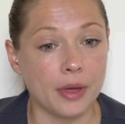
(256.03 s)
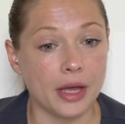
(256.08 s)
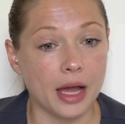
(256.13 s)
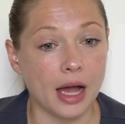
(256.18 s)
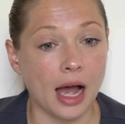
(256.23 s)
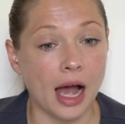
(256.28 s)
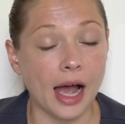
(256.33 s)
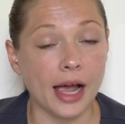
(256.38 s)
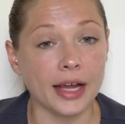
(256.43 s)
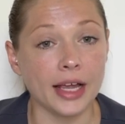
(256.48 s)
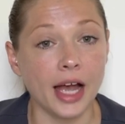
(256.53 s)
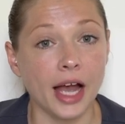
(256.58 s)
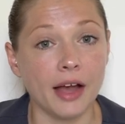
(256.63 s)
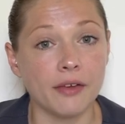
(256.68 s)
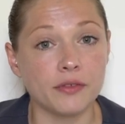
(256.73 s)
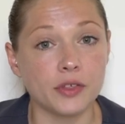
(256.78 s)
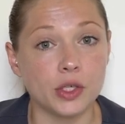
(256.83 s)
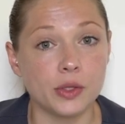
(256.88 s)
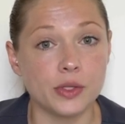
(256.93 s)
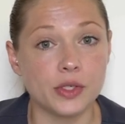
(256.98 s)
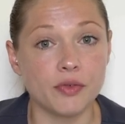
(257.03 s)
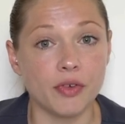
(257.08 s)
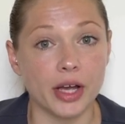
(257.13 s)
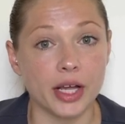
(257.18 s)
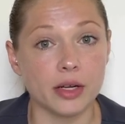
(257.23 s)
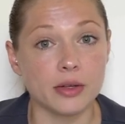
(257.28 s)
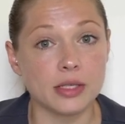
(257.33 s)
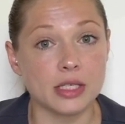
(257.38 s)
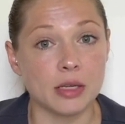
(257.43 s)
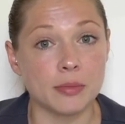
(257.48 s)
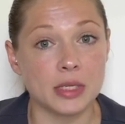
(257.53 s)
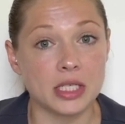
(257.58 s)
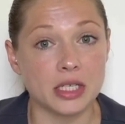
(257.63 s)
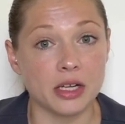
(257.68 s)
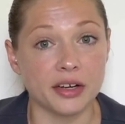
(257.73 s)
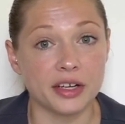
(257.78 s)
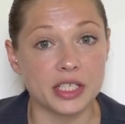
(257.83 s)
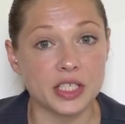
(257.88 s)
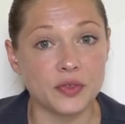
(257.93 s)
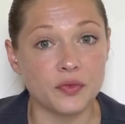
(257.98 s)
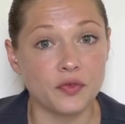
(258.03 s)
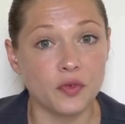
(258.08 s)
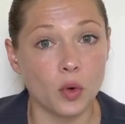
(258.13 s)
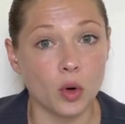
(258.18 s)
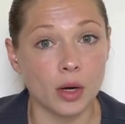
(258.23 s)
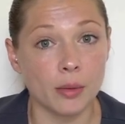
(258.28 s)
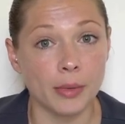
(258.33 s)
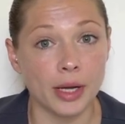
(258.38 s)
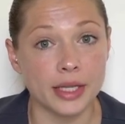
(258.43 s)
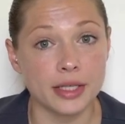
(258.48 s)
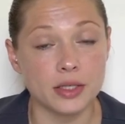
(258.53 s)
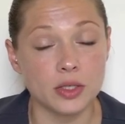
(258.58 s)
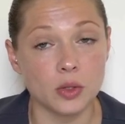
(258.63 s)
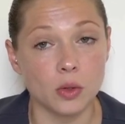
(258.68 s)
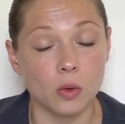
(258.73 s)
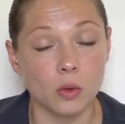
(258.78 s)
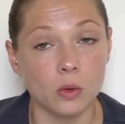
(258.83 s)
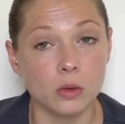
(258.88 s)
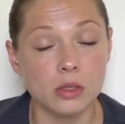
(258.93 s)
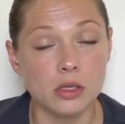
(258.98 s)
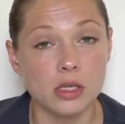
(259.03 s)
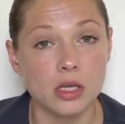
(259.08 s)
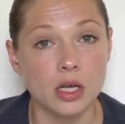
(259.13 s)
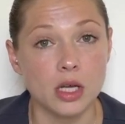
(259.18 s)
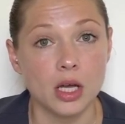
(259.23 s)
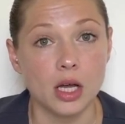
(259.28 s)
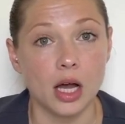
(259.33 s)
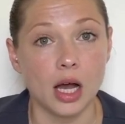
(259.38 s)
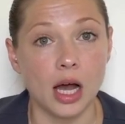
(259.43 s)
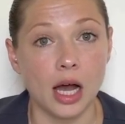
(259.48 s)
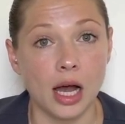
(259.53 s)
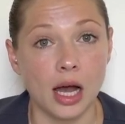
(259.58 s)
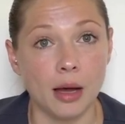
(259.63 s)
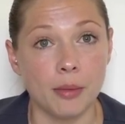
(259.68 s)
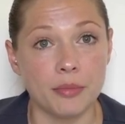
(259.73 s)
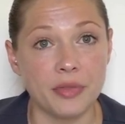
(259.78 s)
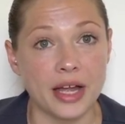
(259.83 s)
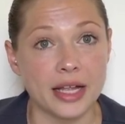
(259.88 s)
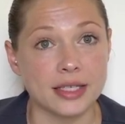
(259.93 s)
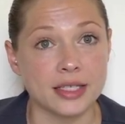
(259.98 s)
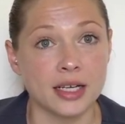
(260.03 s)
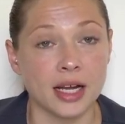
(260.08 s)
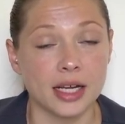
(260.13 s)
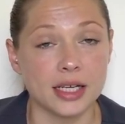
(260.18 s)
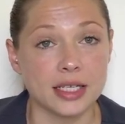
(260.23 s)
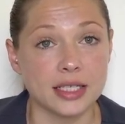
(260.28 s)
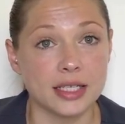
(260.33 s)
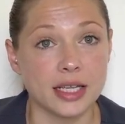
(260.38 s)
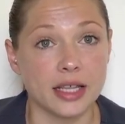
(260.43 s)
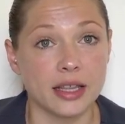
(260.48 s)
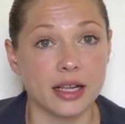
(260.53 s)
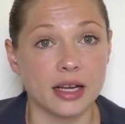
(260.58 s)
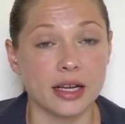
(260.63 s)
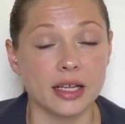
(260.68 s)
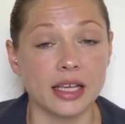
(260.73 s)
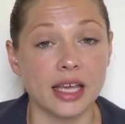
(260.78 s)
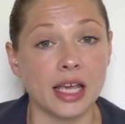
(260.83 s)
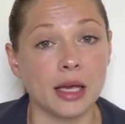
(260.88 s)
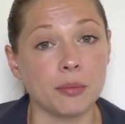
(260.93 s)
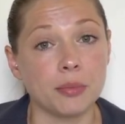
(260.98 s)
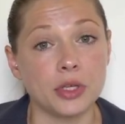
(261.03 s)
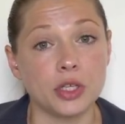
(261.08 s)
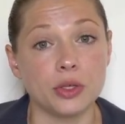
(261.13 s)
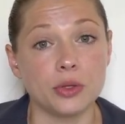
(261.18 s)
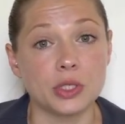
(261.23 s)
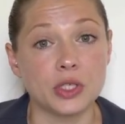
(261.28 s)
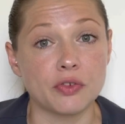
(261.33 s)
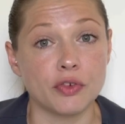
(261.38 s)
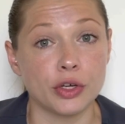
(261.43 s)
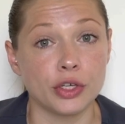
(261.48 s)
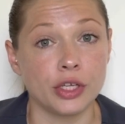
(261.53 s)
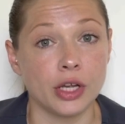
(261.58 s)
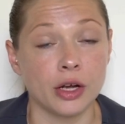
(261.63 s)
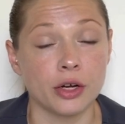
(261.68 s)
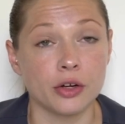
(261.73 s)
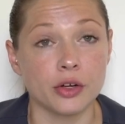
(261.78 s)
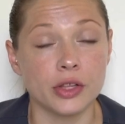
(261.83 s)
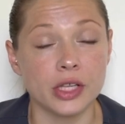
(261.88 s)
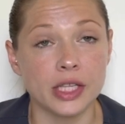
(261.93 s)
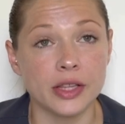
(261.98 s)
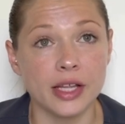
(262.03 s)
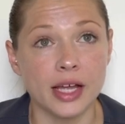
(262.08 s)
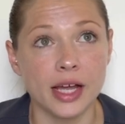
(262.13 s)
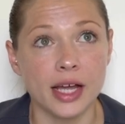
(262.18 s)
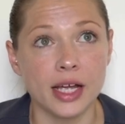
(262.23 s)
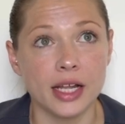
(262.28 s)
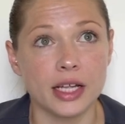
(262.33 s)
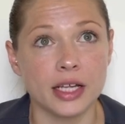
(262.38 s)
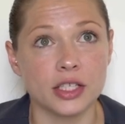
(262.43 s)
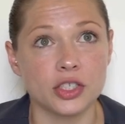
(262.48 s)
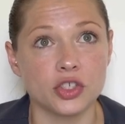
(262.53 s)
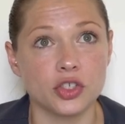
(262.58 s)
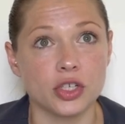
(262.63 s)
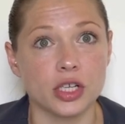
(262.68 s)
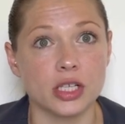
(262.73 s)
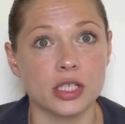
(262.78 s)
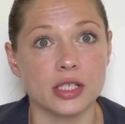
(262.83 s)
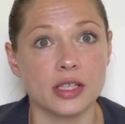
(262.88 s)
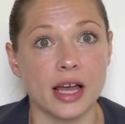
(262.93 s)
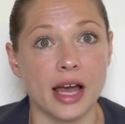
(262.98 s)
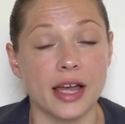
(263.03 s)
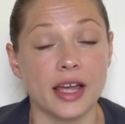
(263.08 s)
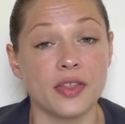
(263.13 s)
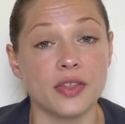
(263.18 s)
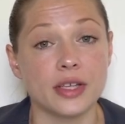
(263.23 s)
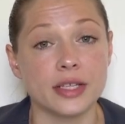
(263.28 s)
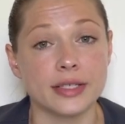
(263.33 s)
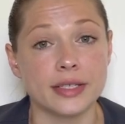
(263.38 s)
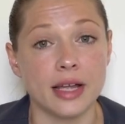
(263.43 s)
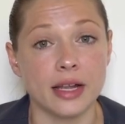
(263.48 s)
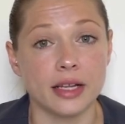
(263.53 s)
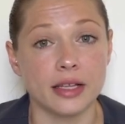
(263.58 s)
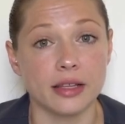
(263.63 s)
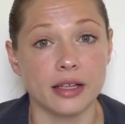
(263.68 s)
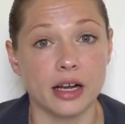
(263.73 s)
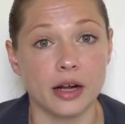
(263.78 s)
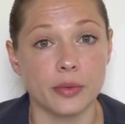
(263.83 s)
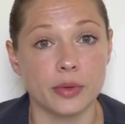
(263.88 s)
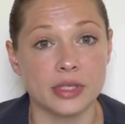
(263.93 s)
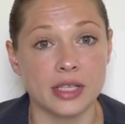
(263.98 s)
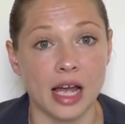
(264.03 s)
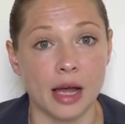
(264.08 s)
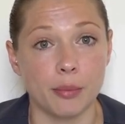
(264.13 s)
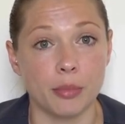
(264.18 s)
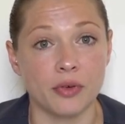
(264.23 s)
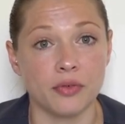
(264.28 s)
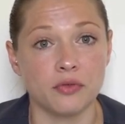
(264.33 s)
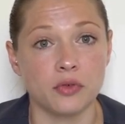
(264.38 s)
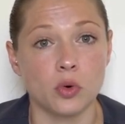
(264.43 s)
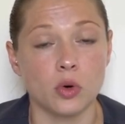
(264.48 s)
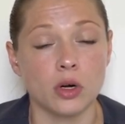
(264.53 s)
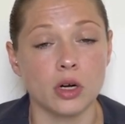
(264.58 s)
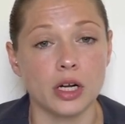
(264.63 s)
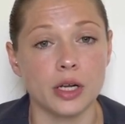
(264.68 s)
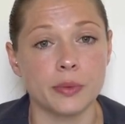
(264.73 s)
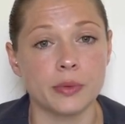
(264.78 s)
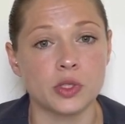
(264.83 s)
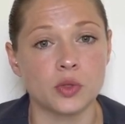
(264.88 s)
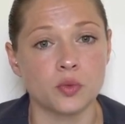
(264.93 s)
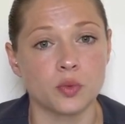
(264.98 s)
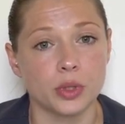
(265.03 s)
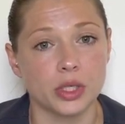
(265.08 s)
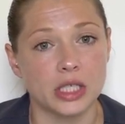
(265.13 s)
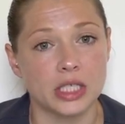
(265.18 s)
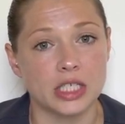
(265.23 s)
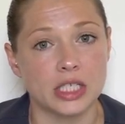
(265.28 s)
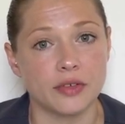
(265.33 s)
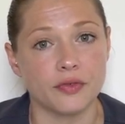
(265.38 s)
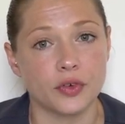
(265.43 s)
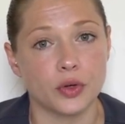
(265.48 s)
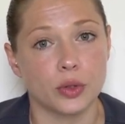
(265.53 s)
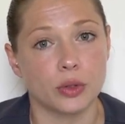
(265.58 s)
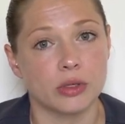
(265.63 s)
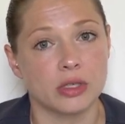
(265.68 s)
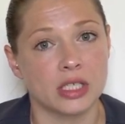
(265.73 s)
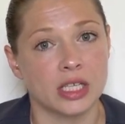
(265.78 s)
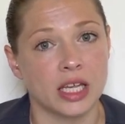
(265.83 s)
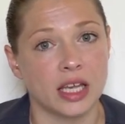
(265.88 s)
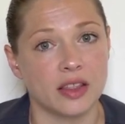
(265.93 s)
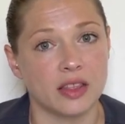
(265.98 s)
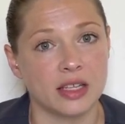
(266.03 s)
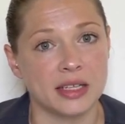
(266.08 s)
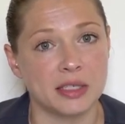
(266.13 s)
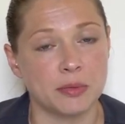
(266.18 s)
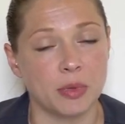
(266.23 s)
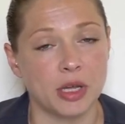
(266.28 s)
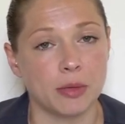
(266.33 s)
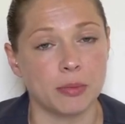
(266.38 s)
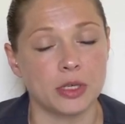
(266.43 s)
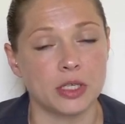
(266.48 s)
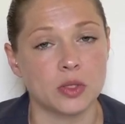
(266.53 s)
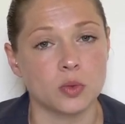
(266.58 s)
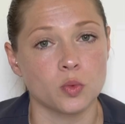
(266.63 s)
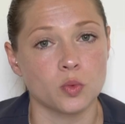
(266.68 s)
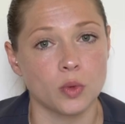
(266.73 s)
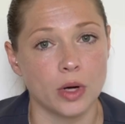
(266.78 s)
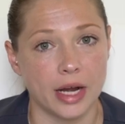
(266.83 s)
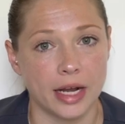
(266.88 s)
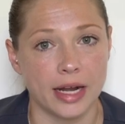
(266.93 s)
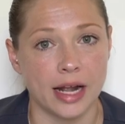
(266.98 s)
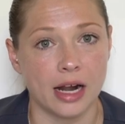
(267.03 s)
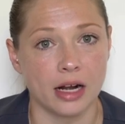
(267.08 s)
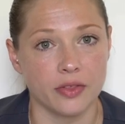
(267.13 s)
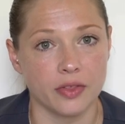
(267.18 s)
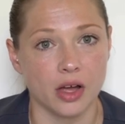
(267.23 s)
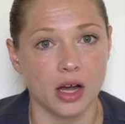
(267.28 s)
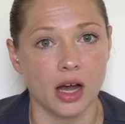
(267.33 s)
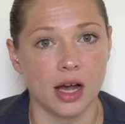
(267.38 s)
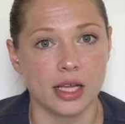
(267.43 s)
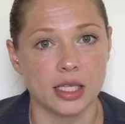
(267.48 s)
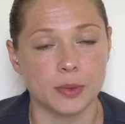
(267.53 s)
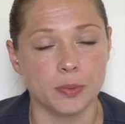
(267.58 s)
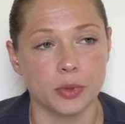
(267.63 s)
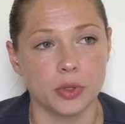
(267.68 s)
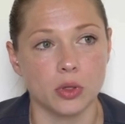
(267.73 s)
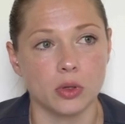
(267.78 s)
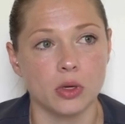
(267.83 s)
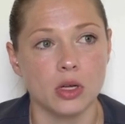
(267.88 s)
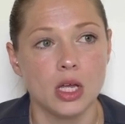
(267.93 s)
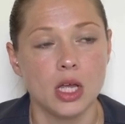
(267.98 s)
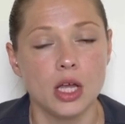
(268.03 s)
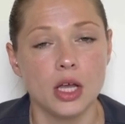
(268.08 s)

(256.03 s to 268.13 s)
I have used VitalStim as young as 4 months old. That's not to say that it can't be used for younger than that. It's just that in the setting that I was at before, it was really difficult to get these babies right out of the hospital.